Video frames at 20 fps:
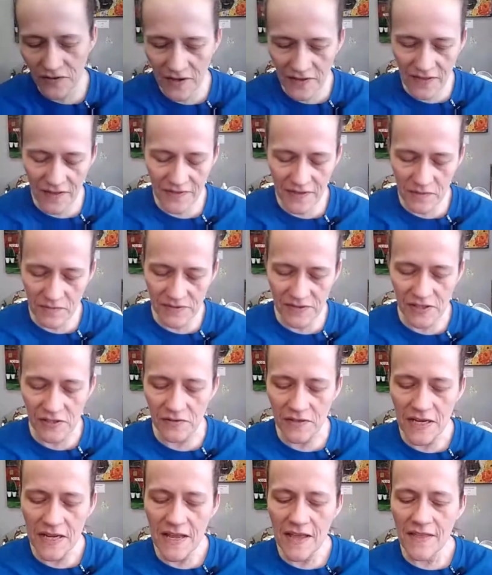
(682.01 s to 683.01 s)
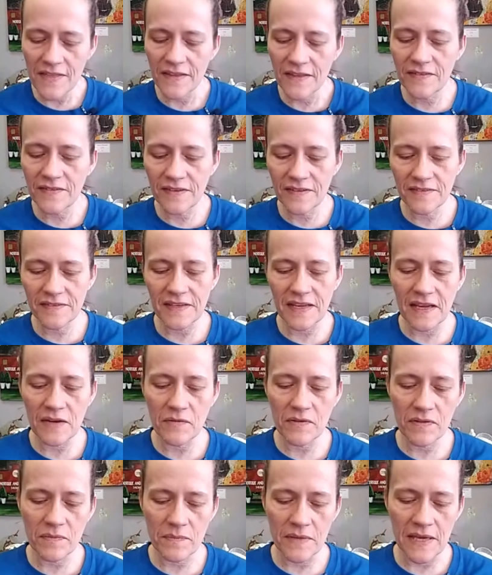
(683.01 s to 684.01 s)
So I thought that was cute. This is
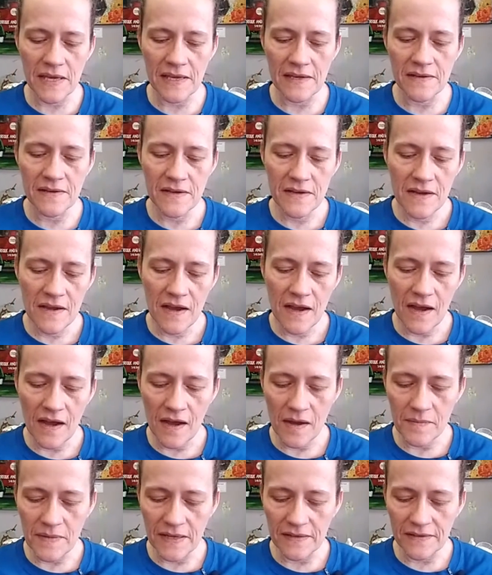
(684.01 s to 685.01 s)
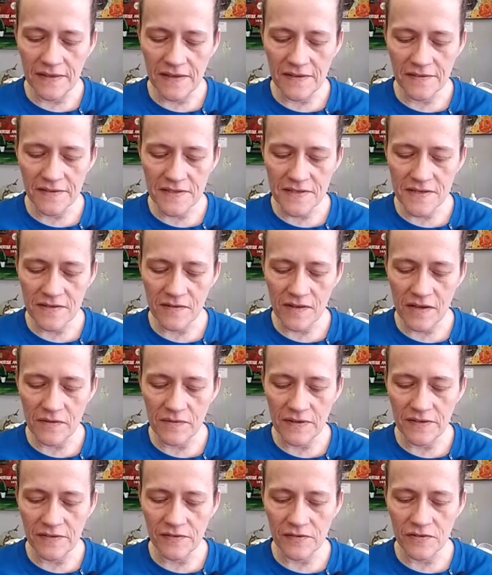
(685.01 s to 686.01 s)
staying with me um, at least until I
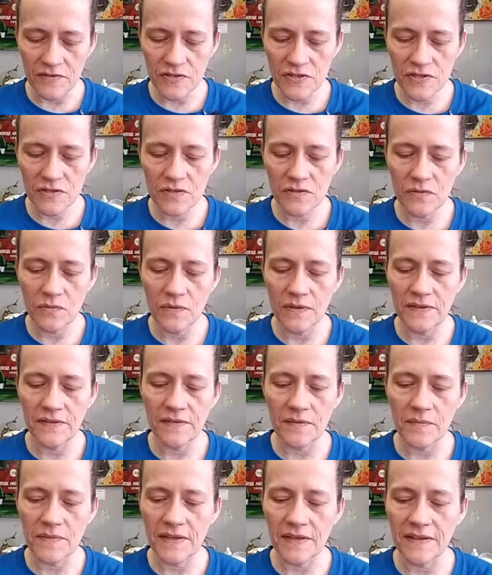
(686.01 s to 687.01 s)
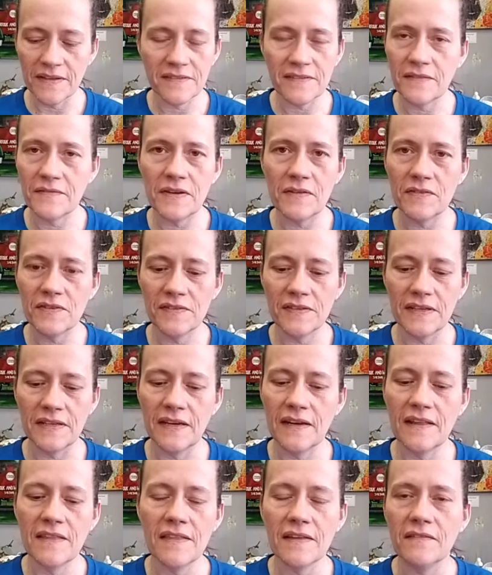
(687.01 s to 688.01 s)
research what something, because I've never
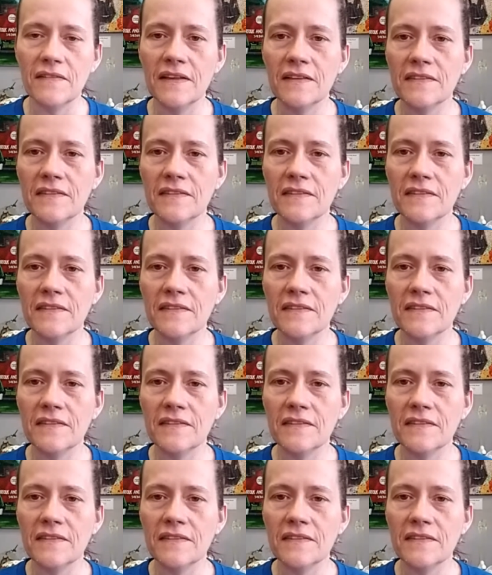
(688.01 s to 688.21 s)
seen anything